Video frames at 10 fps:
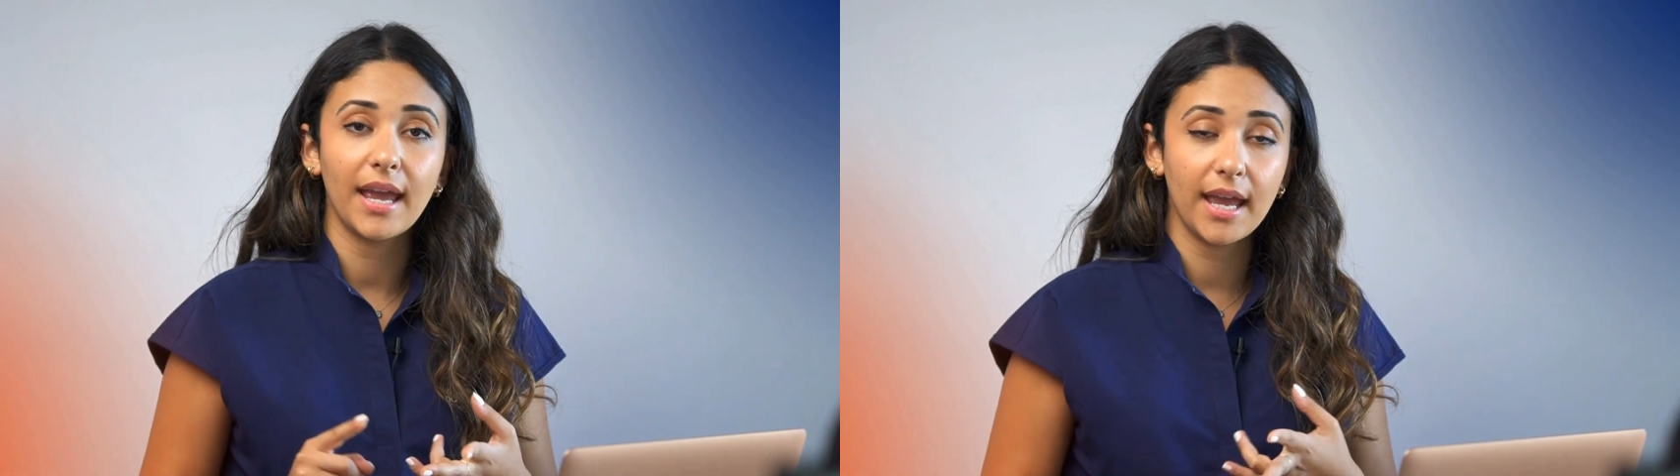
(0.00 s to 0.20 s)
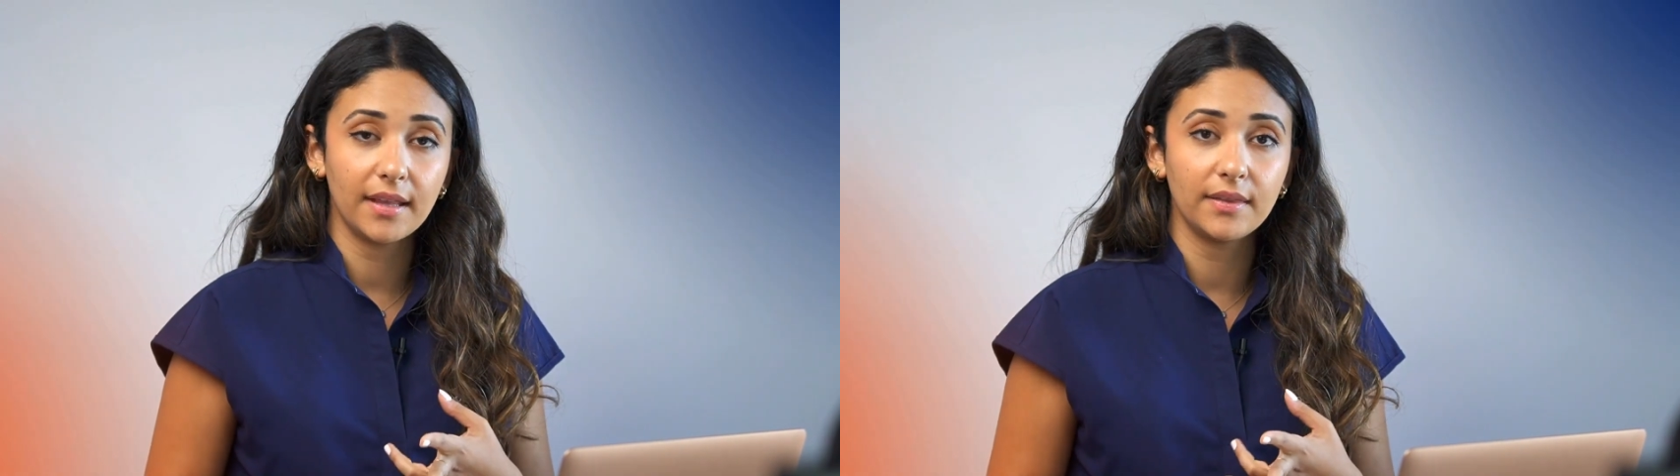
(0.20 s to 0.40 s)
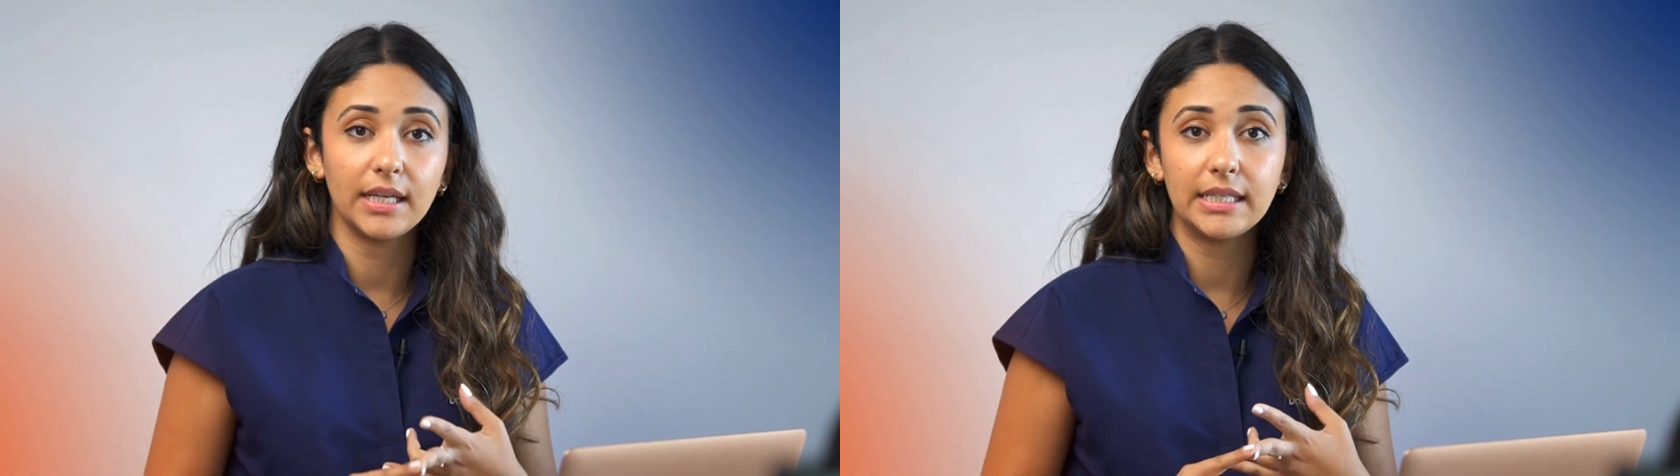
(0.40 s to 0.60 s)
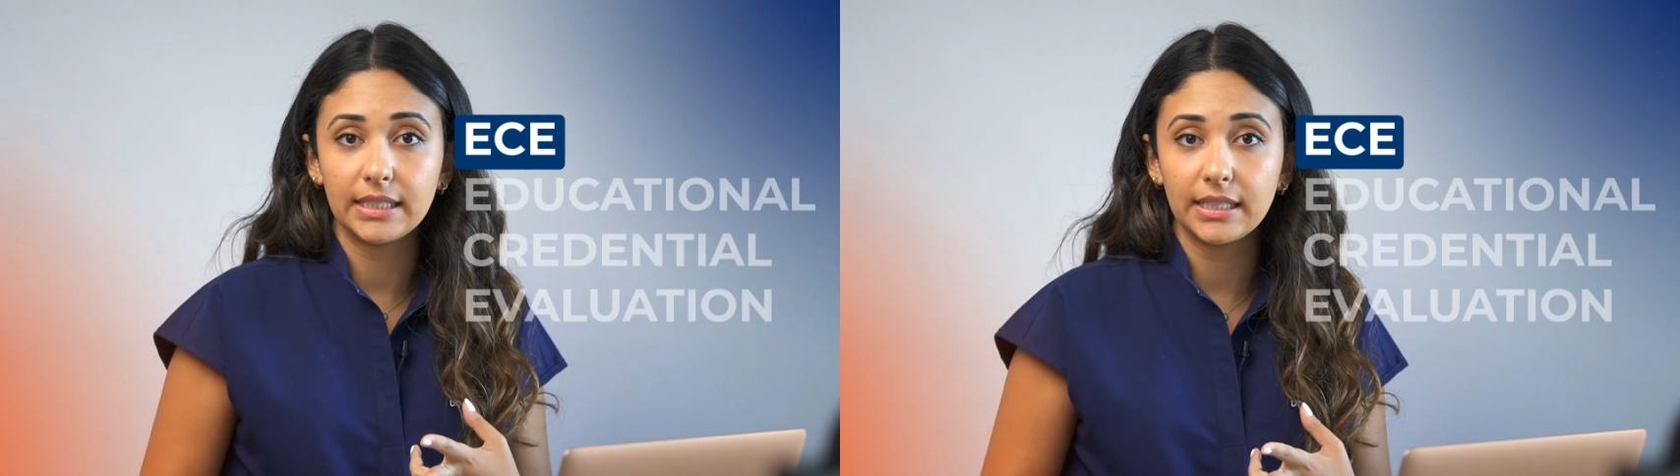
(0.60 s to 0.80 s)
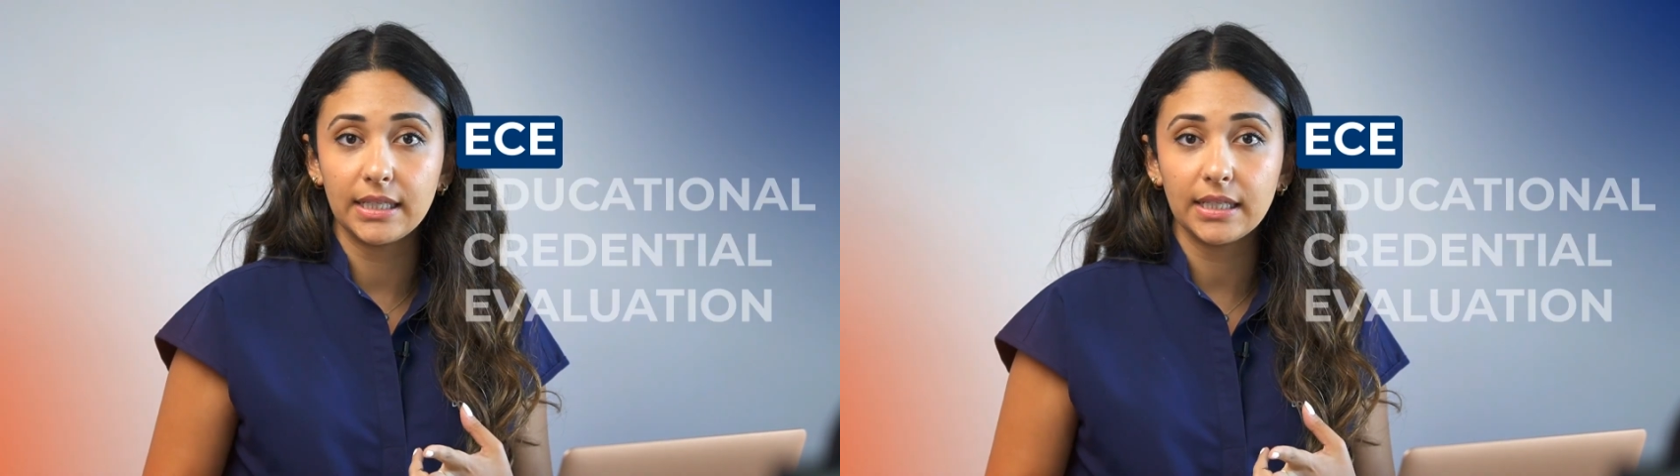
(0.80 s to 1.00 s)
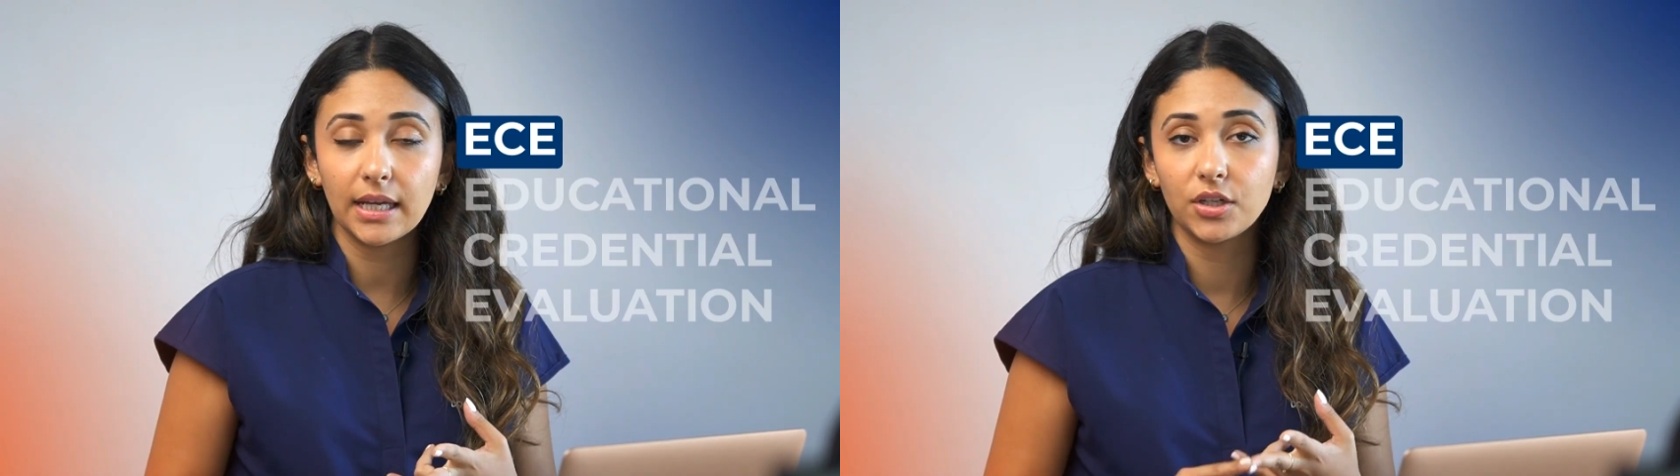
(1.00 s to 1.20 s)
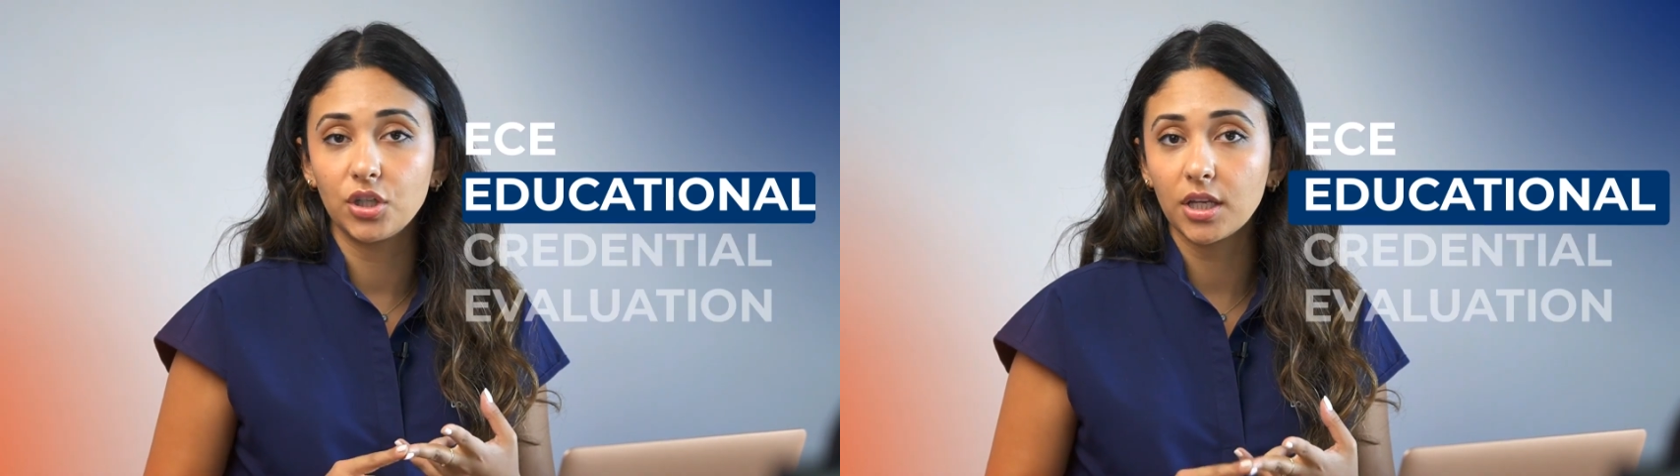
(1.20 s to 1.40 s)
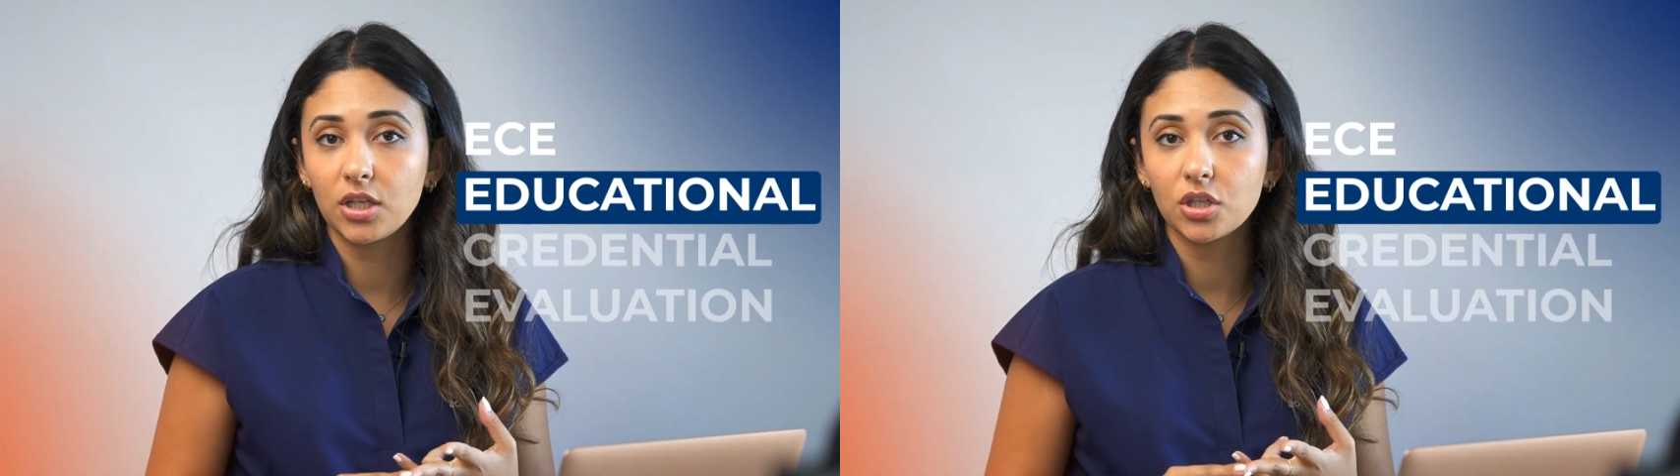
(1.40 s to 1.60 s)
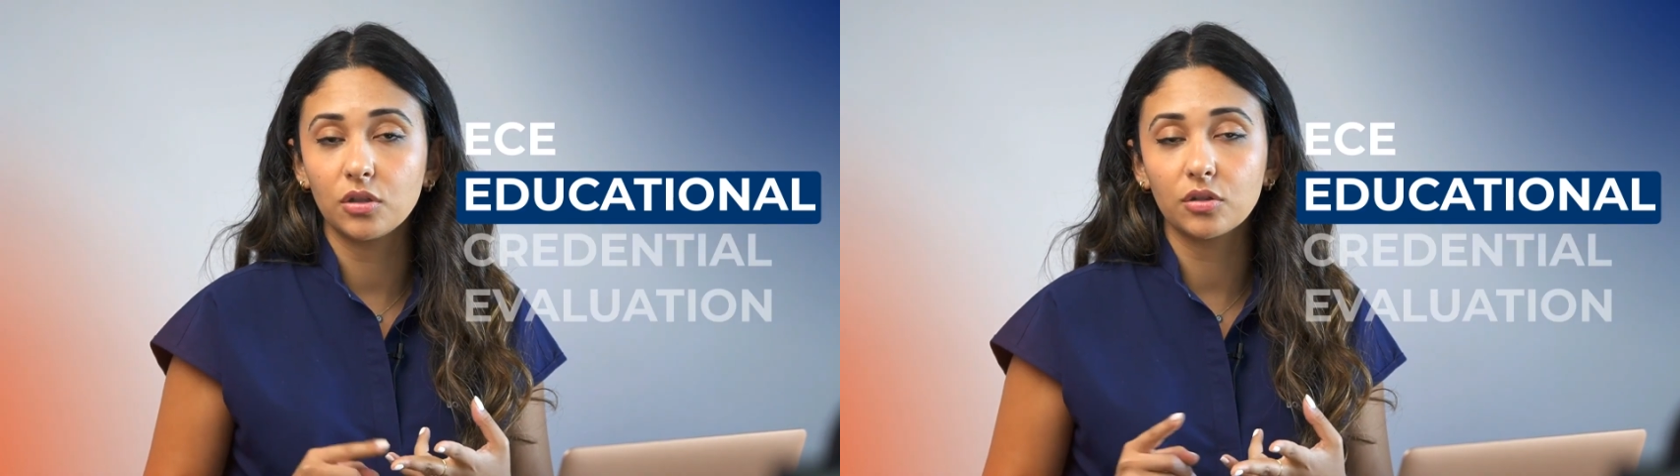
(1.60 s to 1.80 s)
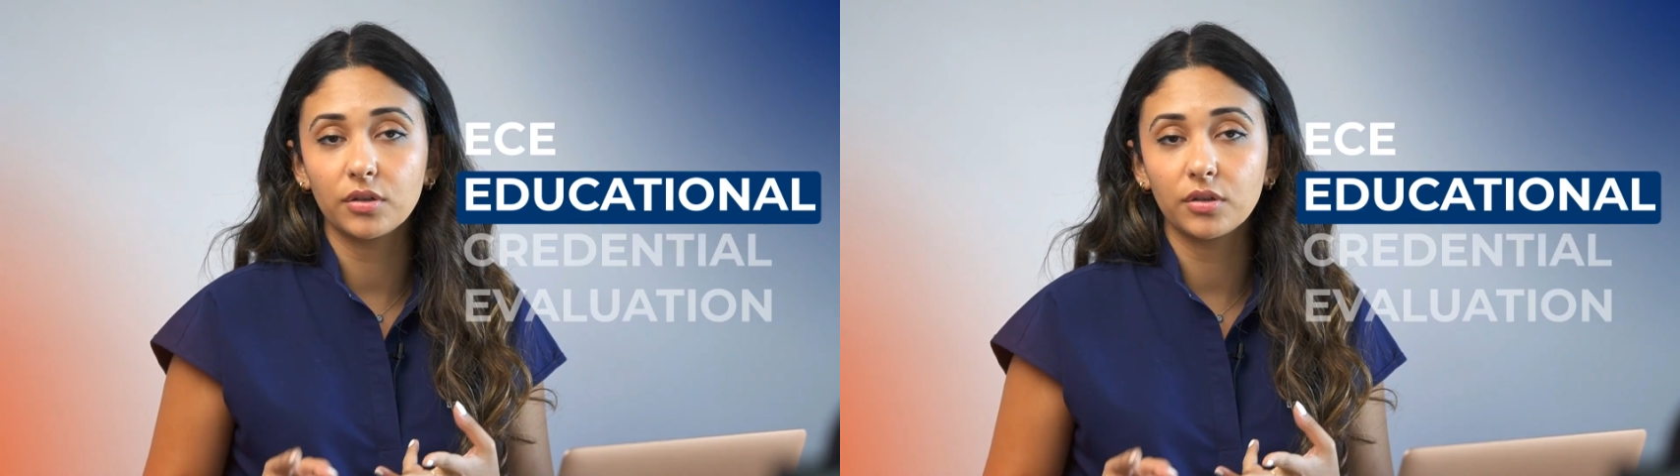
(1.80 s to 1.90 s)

and the ECE, Educational